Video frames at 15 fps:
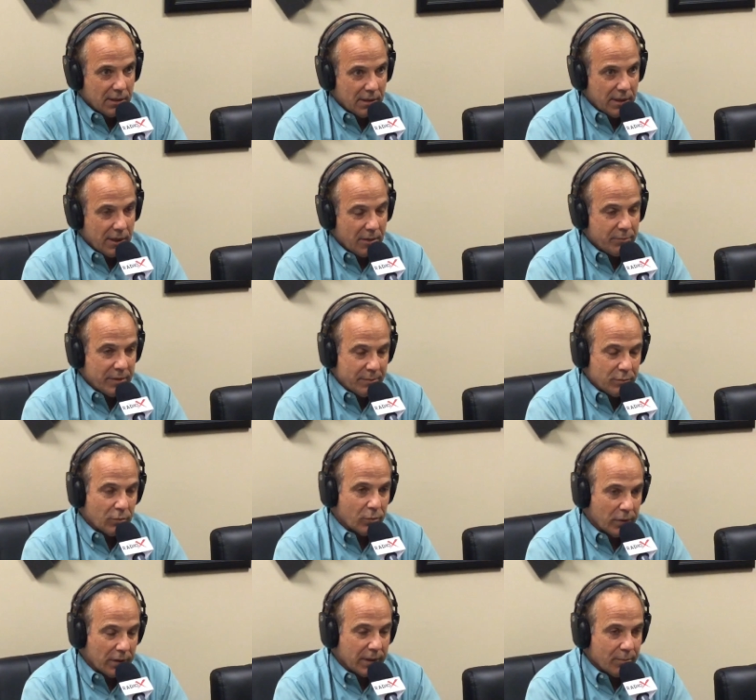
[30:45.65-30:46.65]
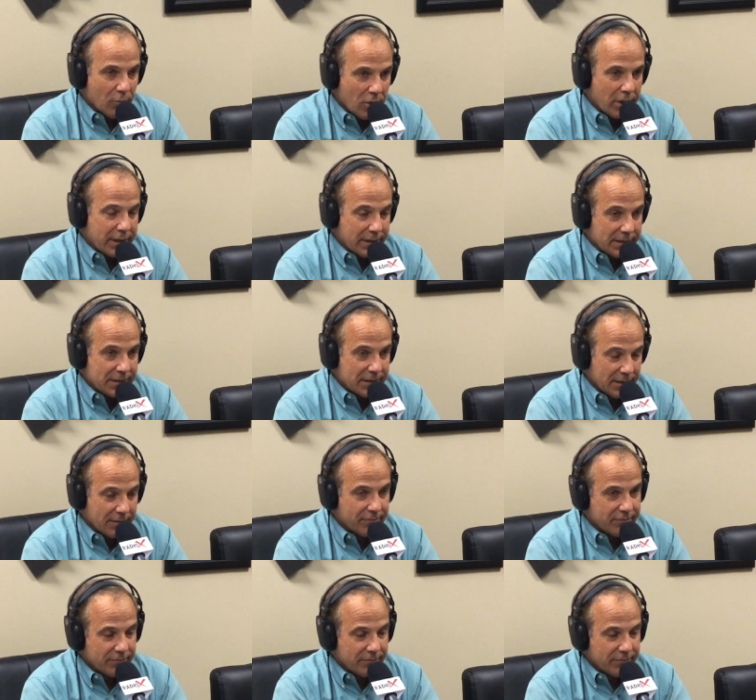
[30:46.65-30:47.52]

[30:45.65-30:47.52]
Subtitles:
how people really market stuff.